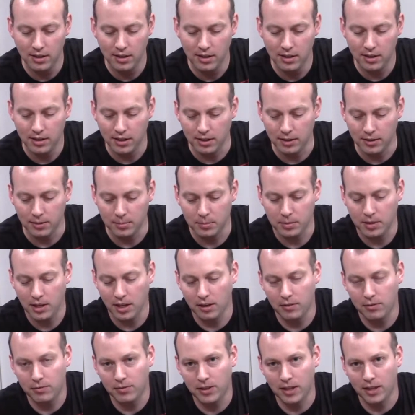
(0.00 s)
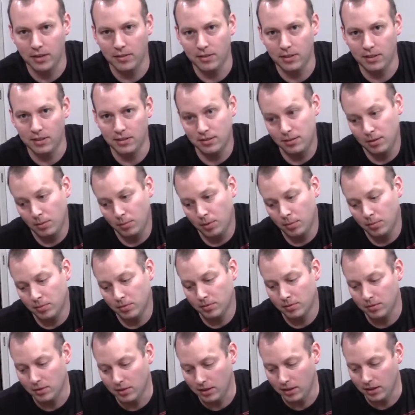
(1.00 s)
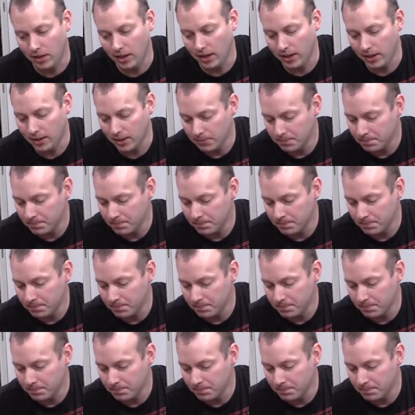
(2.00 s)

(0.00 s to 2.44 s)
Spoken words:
kind of flavor that some people really like.